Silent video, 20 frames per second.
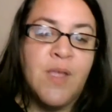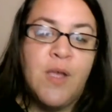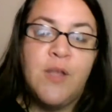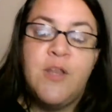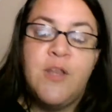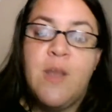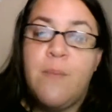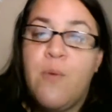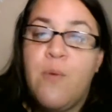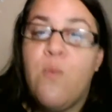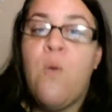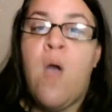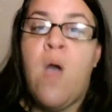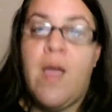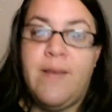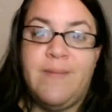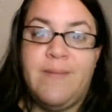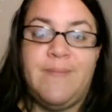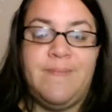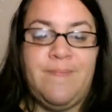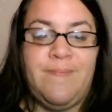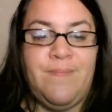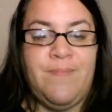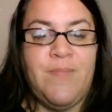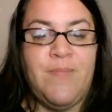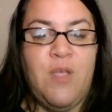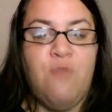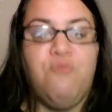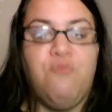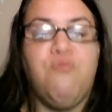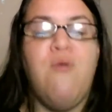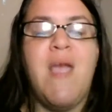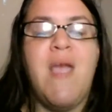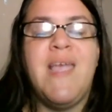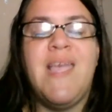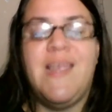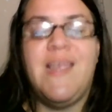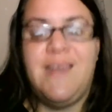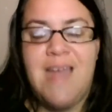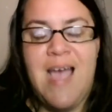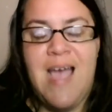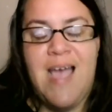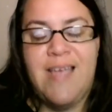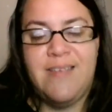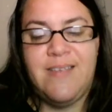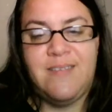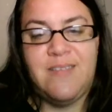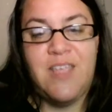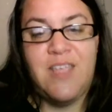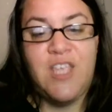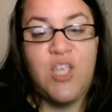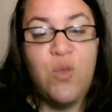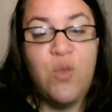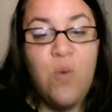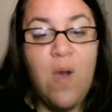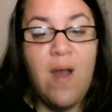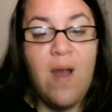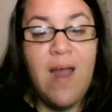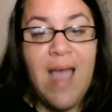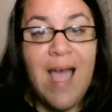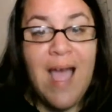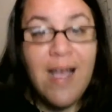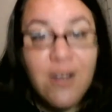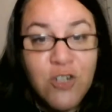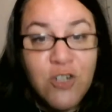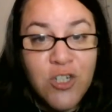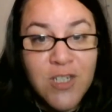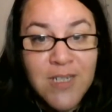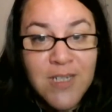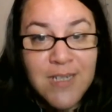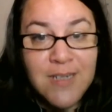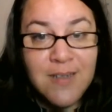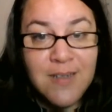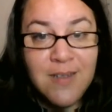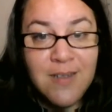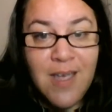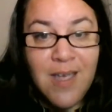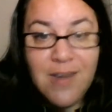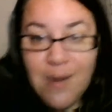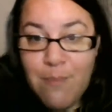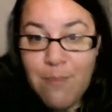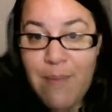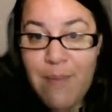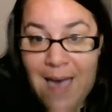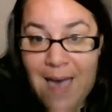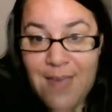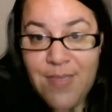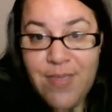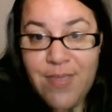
Number 1, recognize that you are actually an empath.